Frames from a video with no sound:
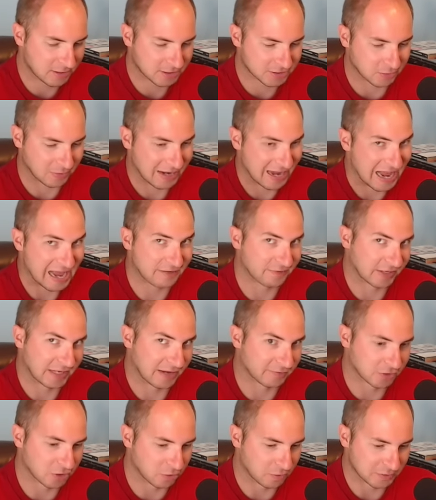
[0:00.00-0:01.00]
So I have a
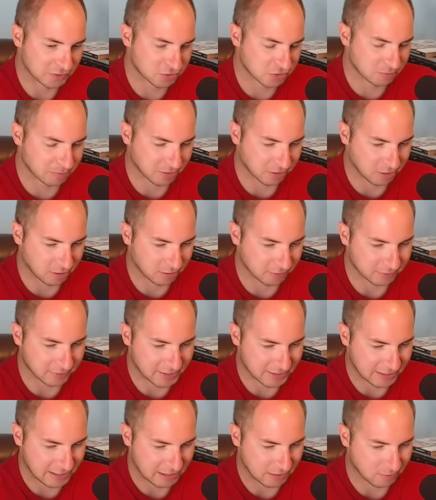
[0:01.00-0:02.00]
Kevin Owens super card
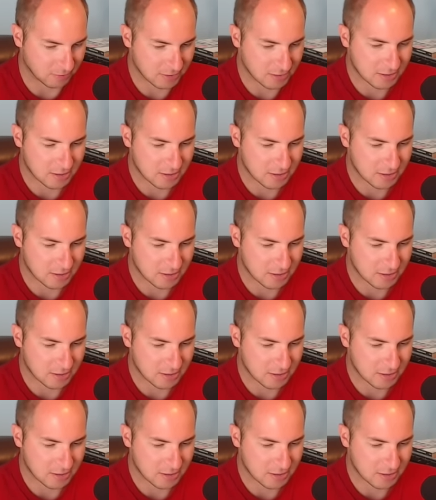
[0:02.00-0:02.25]
right now.